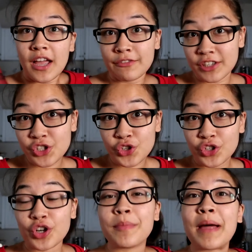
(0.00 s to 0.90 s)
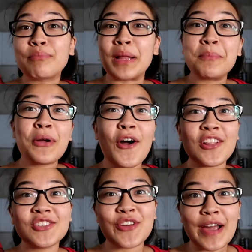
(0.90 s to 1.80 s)
I finished Good Girl Bad Blood by
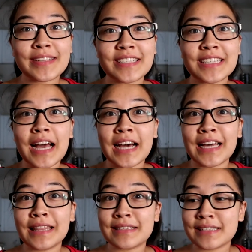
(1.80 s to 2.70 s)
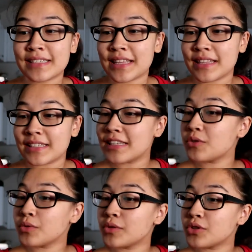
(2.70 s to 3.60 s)
Holly Jackson. This is the
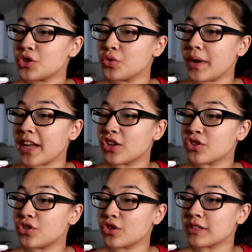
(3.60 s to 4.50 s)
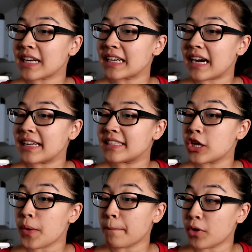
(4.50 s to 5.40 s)
sequel to A Good Girl's Guide
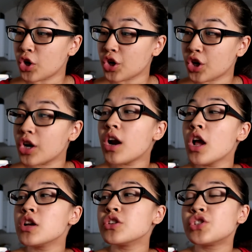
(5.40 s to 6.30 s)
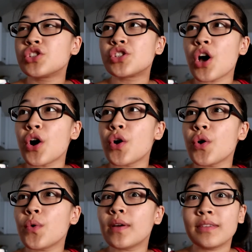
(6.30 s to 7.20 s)
to Murder.
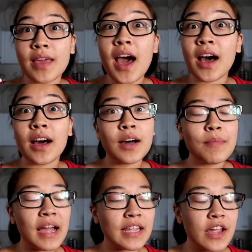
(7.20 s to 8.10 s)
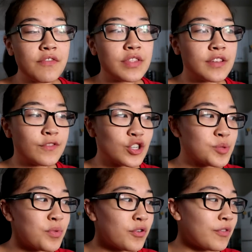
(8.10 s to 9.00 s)
So yeah, I gave the
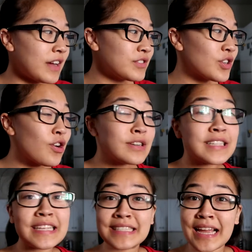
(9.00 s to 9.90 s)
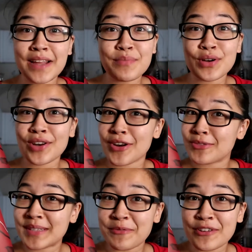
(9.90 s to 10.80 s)
first book 5 stars. Second book,
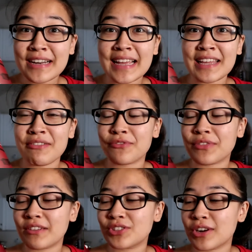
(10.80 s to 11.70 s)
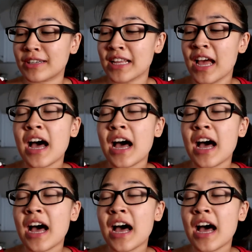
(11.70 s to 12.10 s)
no different, I gave it 5 stars.